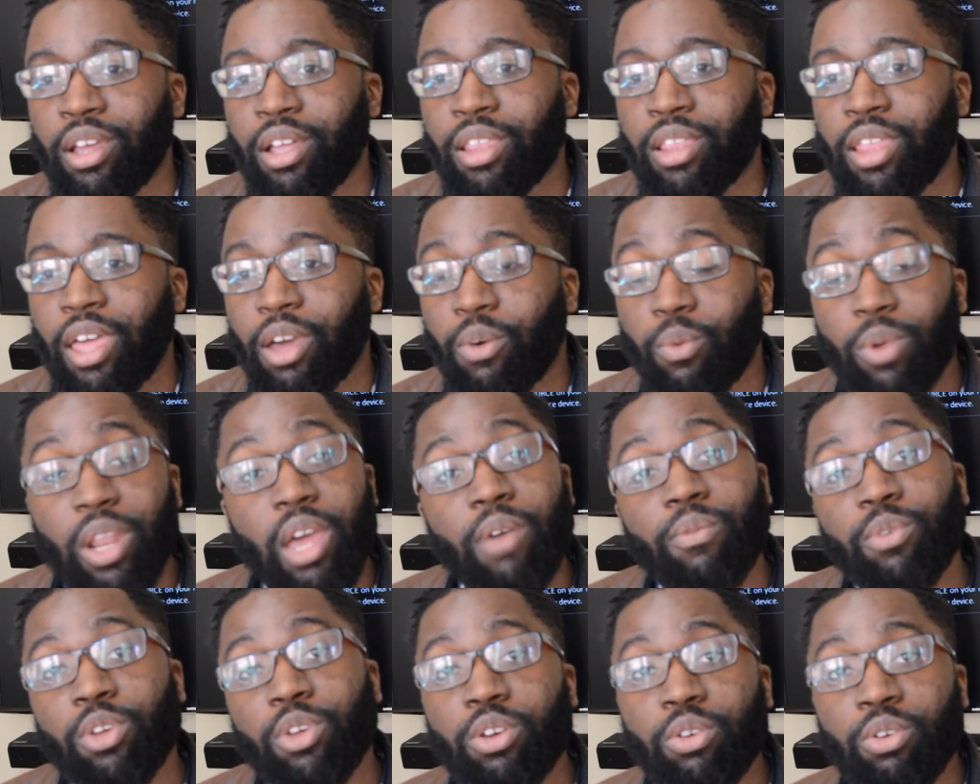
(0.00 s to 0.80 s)
Like
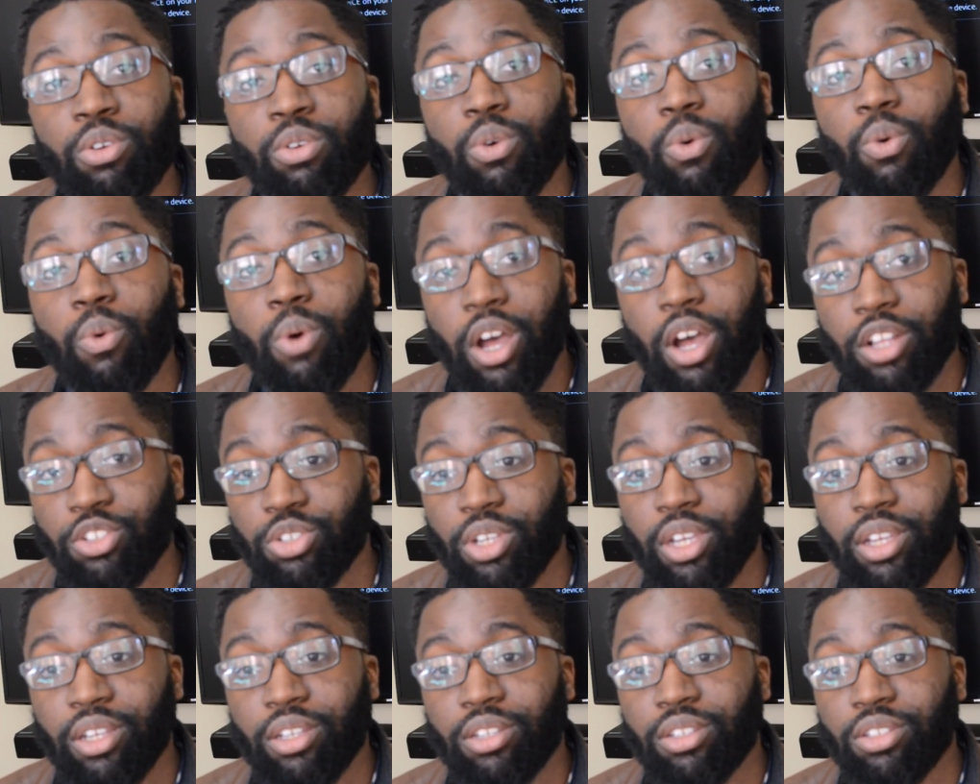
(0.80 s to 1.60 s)
whenever you're
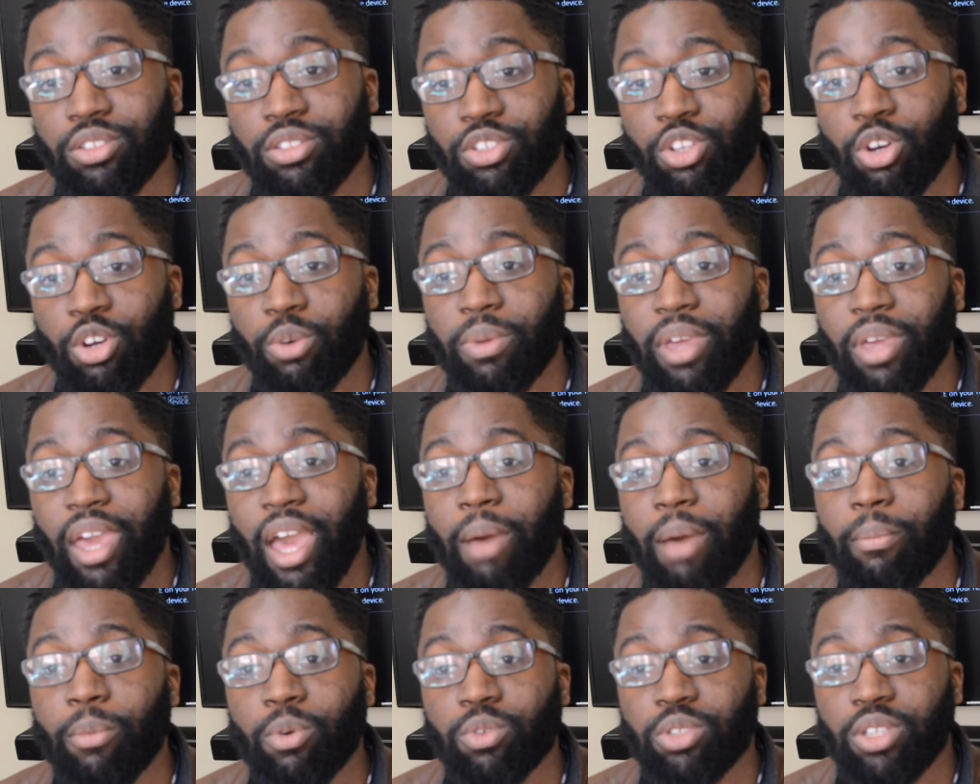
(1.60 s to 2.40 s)
watching Dolby
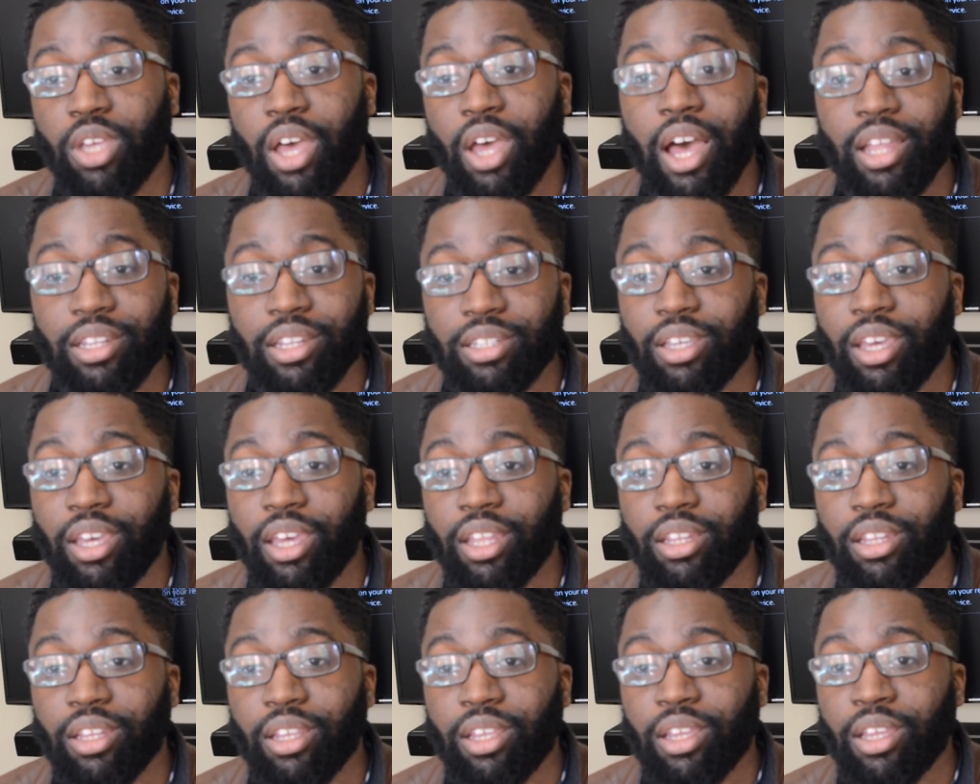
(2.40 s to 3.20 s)
Atmos
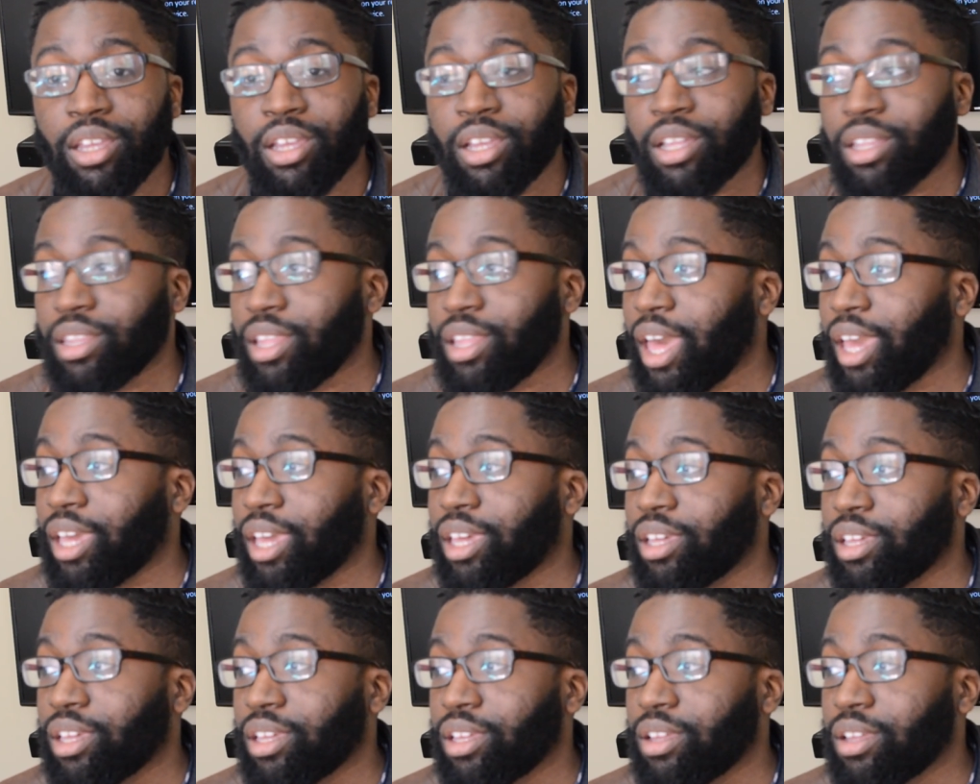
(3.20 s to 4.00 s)
content, like
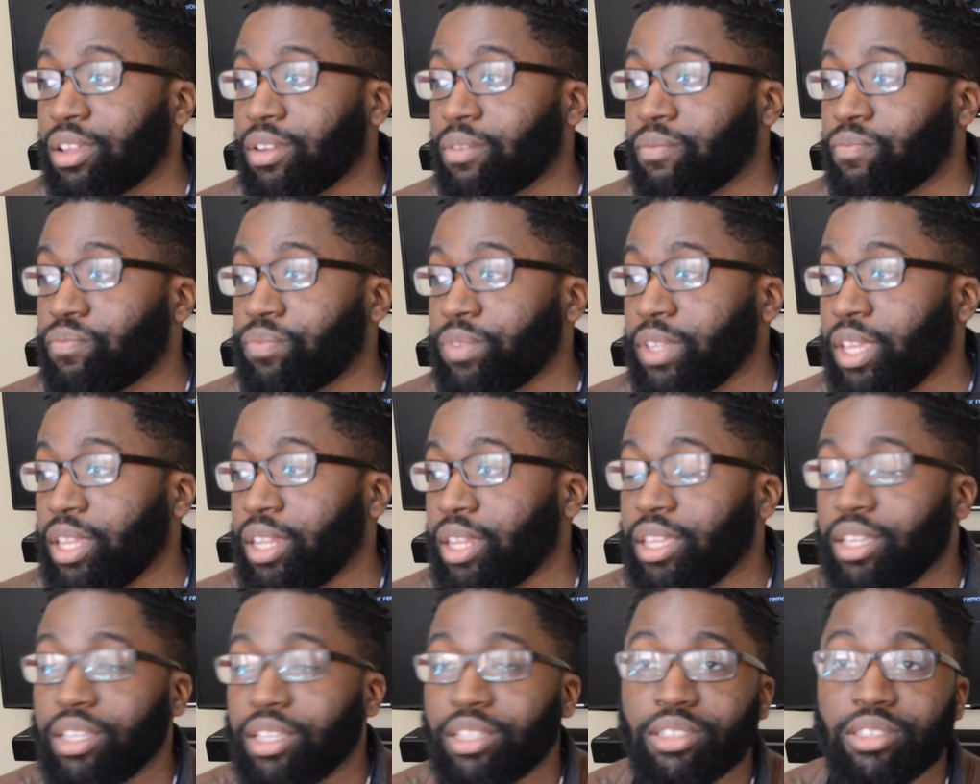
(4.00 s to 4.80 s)
it
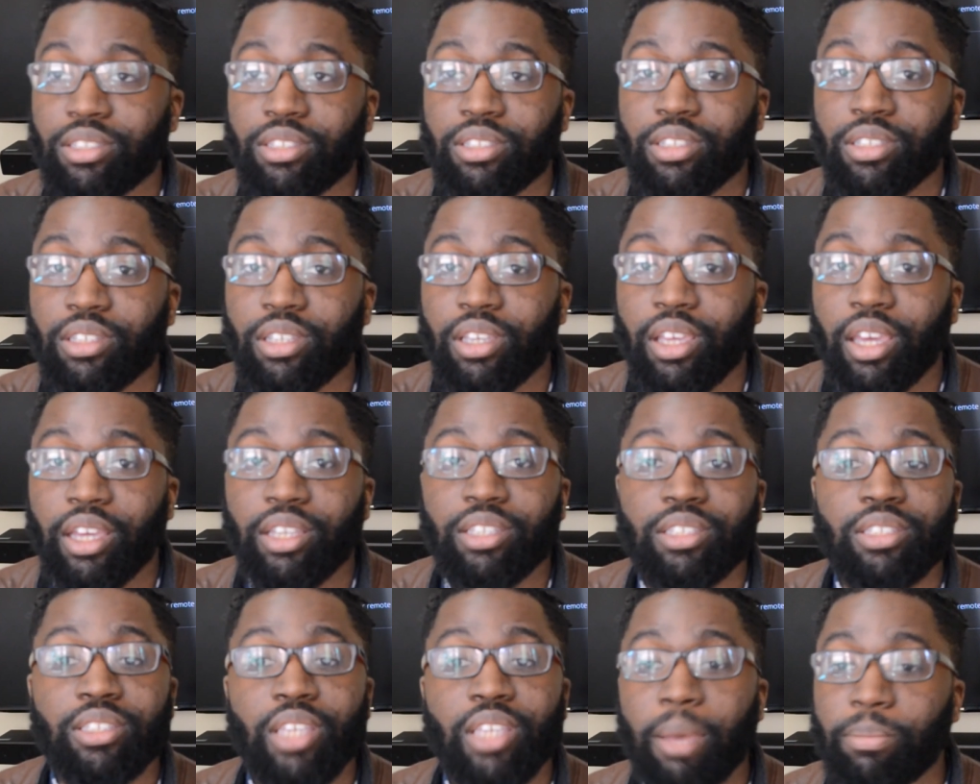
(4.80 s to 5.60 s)
is
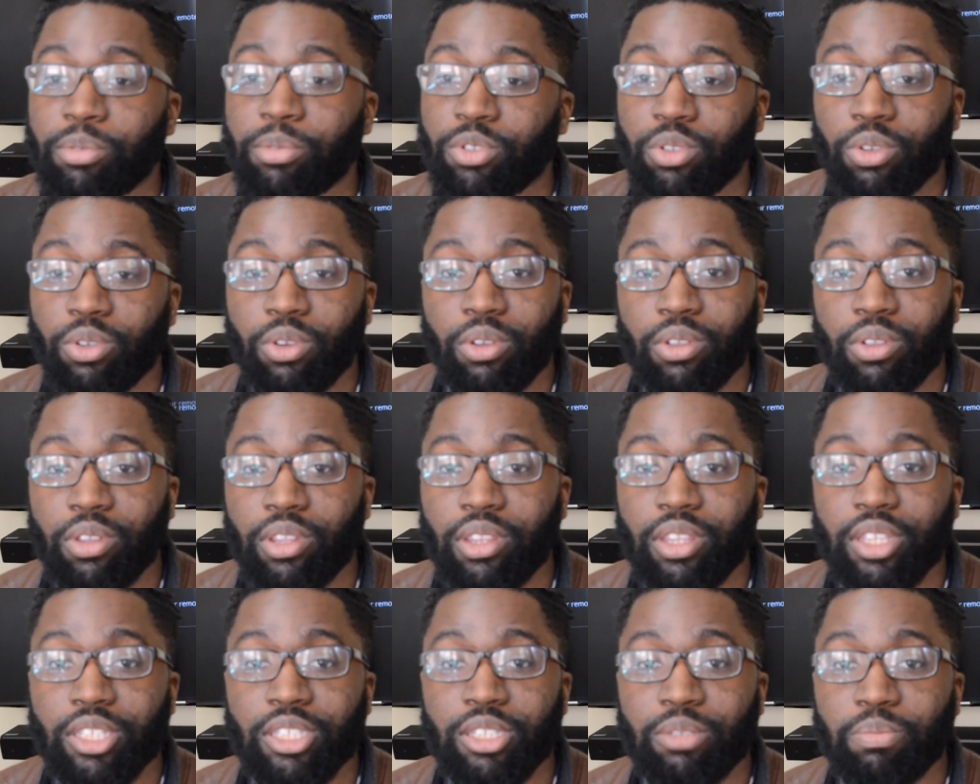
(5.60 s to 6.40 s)
exceptional.
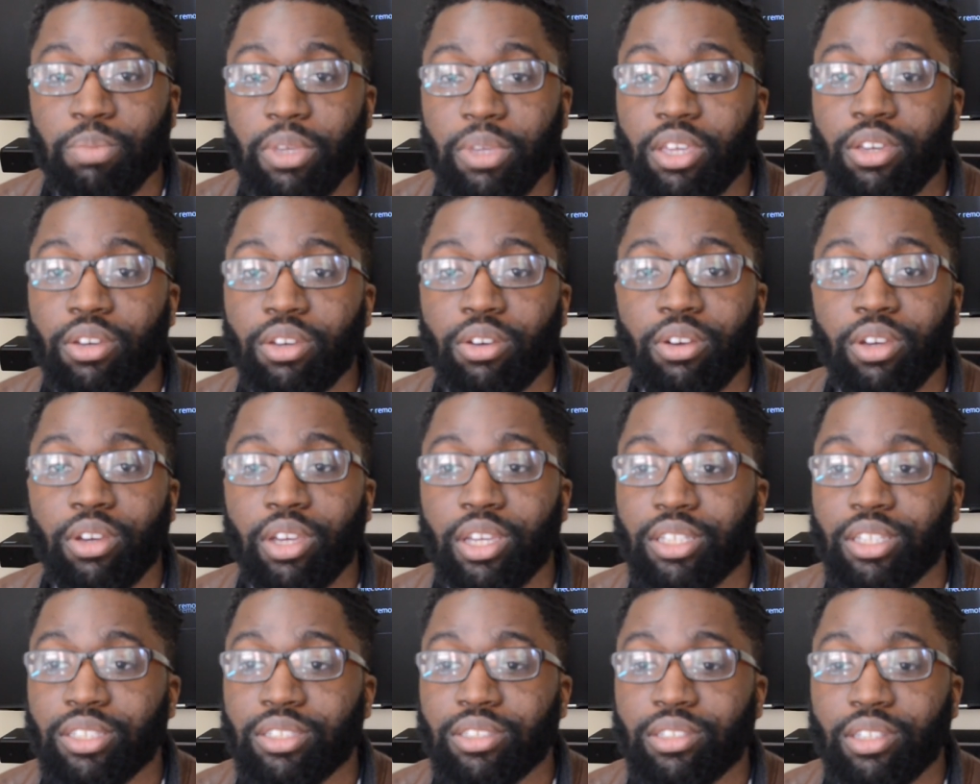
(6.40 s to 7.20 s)
The speaker
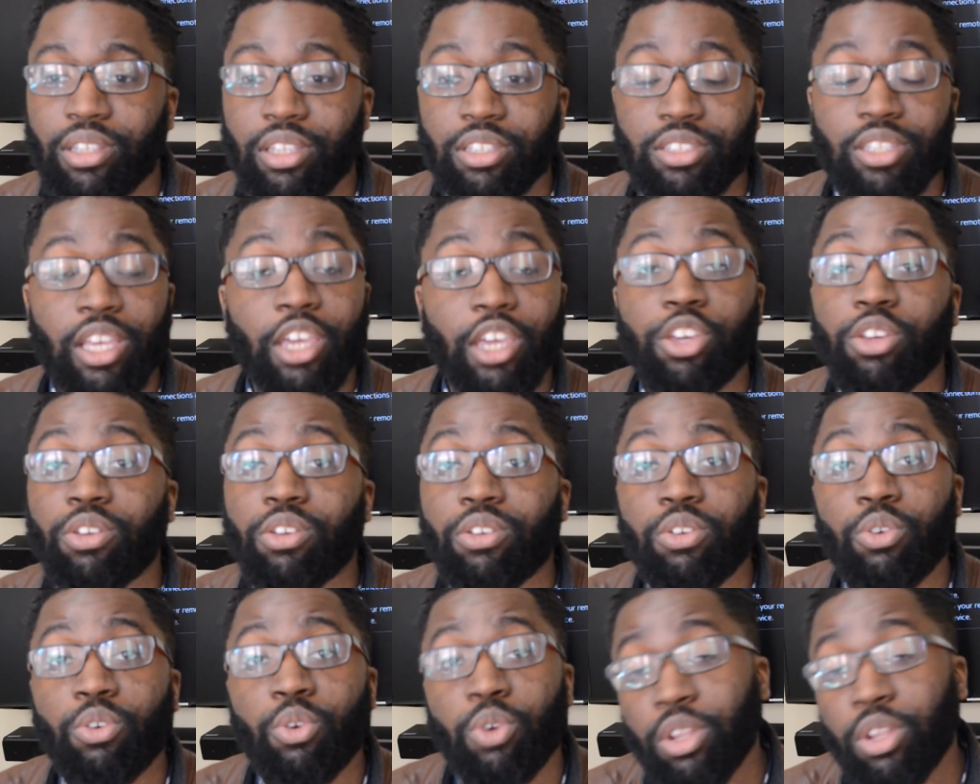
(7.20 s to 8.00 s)
it's like
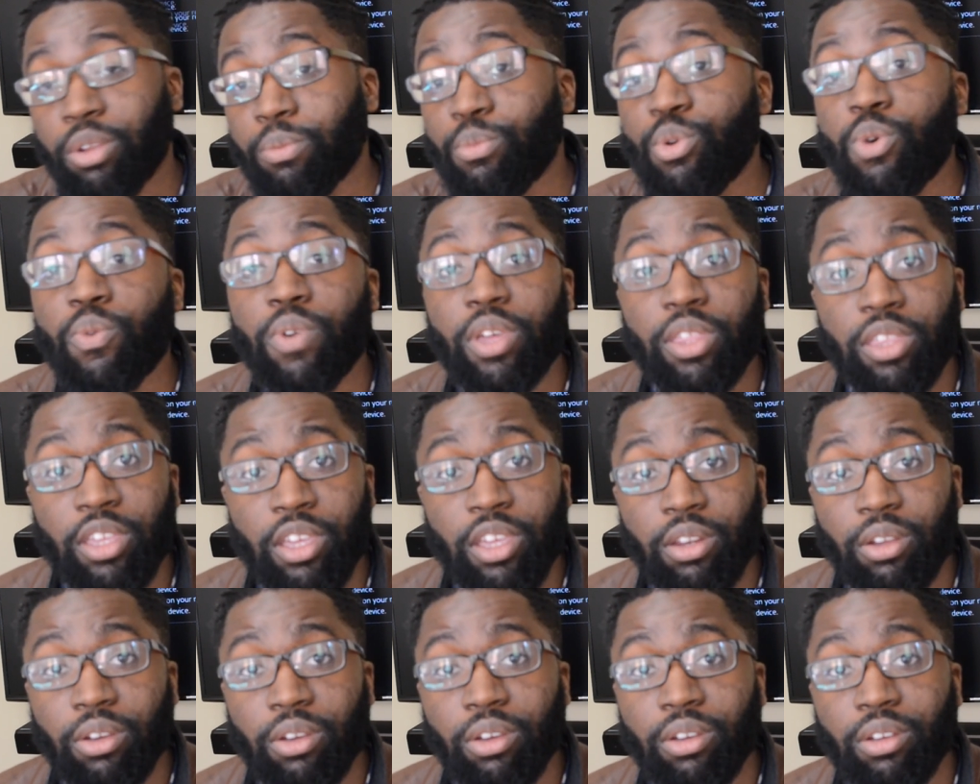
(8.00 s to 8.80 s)
you're in a movie
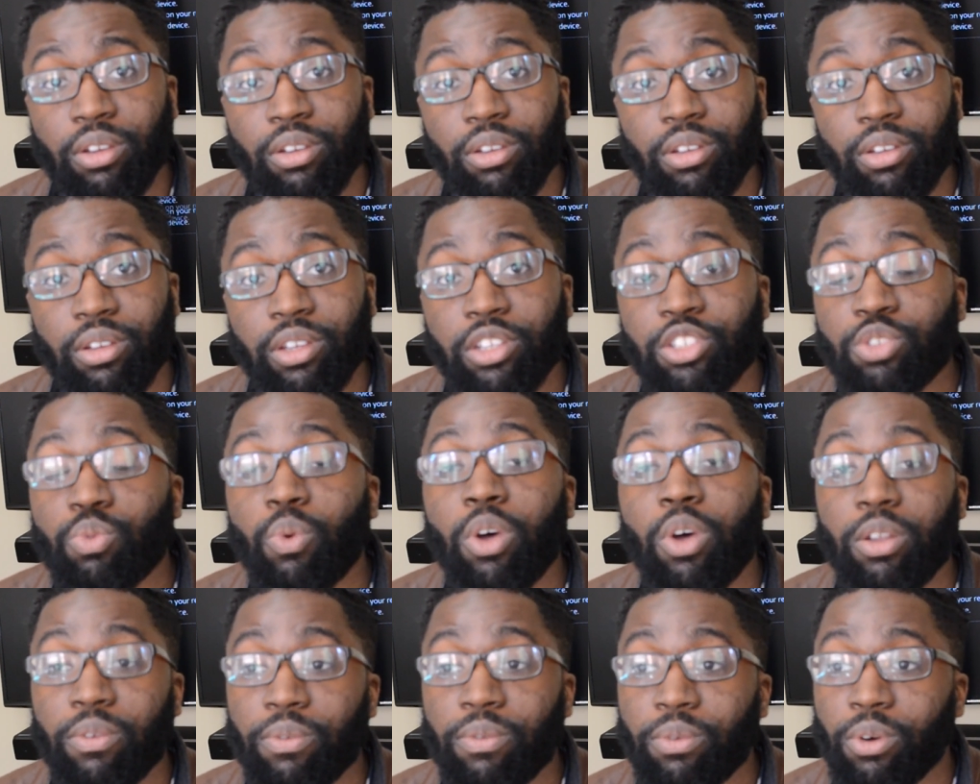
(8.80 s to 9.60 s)
theater. It's
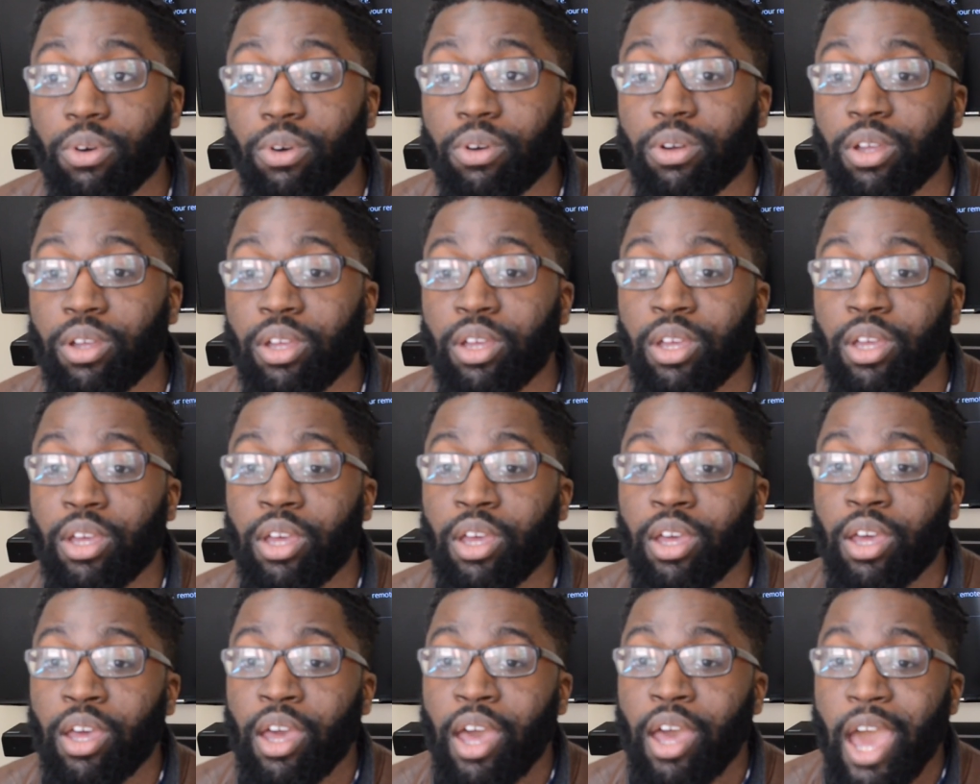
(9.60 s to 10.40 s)
wonderful.
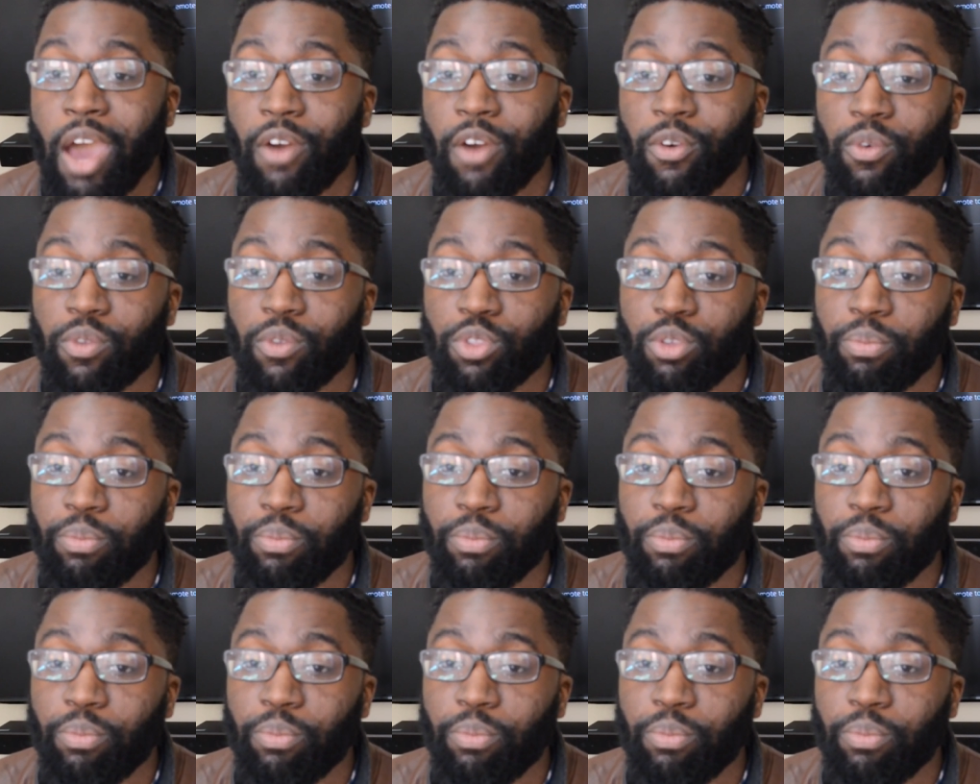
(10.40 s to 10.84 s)
However, the